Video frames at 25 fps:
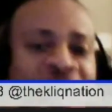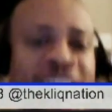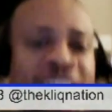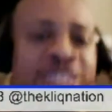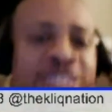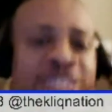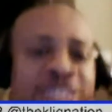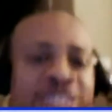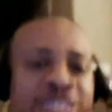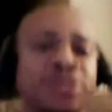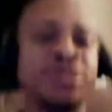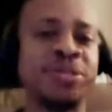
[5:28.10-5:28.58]
to
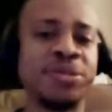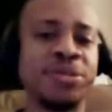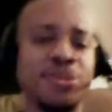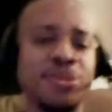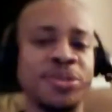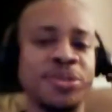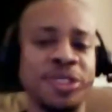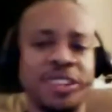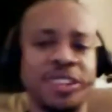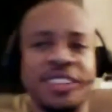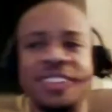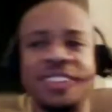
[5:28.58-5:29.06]
see
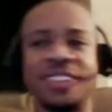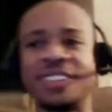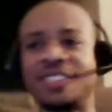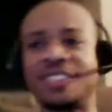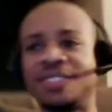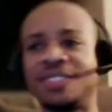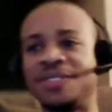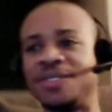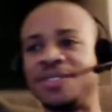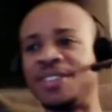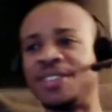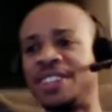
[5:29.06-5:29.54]
what
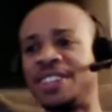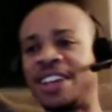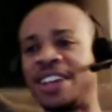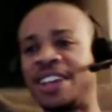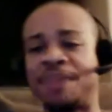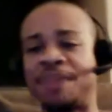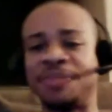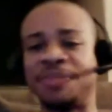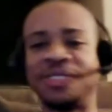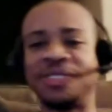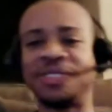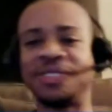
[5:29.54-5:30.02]

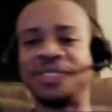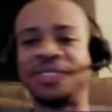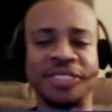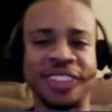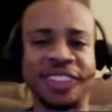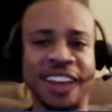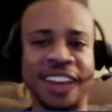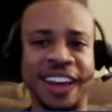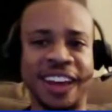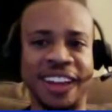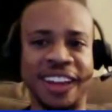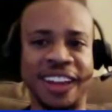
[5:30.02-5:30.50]
happens with
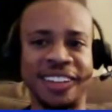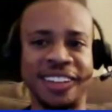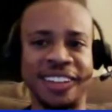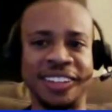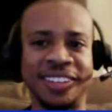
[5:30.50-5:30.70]
that.